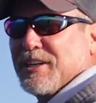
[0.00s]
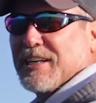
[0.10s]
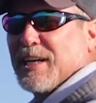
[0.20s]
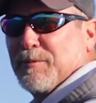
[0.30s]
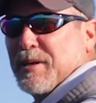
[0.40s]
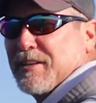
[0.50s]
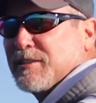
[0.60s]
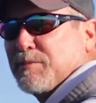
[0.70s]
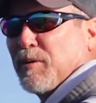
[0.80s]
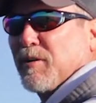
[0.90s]
to you a little bit
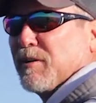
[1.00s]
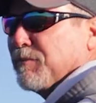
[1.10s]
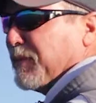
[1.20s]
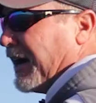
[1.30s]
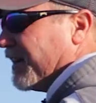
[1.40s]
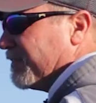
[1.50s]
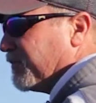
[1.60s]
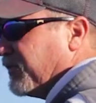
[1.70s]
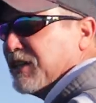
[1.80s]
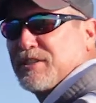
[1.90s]
this morning about
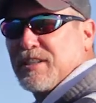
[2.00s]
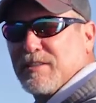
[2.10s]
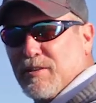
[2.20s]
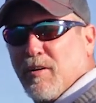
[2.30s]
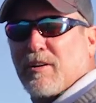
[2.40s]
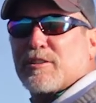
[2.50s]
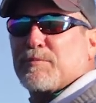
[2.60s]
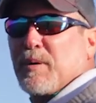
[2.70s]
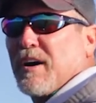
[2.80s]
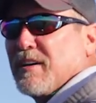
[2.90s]
fishing dark
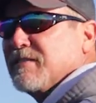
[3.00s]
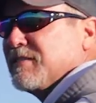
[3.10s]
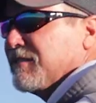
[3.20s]
spots.